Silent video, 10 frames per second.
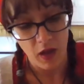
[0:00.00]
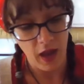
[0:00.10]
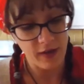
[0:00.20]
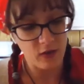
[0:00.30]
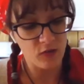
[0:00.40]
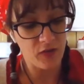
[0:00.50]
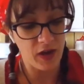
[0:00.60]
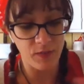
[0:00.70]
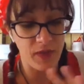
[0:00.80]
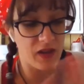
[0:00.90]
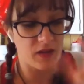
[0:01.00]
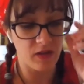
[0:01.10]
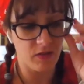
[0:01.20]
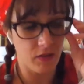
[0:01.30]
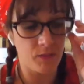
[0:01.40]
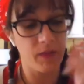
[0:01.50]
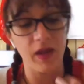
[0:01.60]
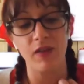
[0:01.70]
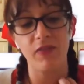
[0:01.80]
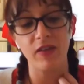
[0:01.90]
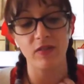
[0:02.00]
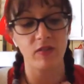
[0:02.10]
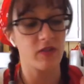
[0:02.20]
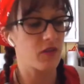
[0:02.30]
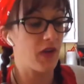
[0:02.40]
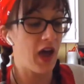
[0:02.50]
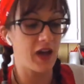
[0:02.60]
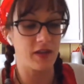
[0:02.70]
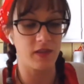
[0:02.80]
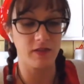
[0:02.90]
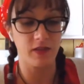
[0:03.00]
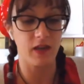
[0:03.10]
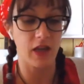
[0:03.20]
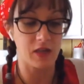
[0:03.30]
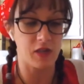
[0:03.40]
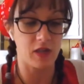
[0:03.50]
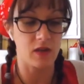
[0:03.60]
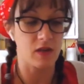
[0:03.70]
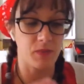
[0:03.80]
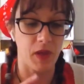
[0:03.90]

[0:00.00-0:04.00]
And you've got to manifest yourself out of this connection,